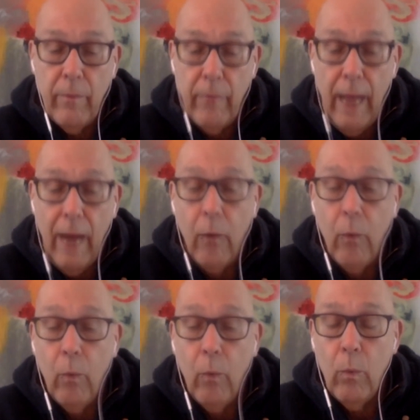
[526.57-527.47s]

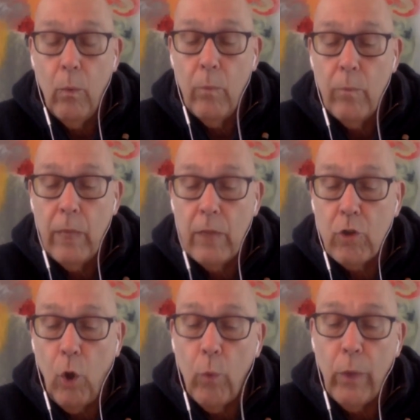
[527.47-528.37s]
Now
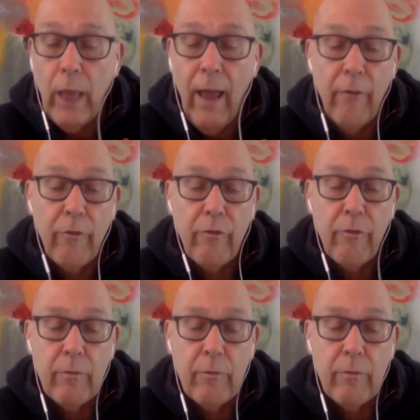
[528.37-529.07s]
is all we have.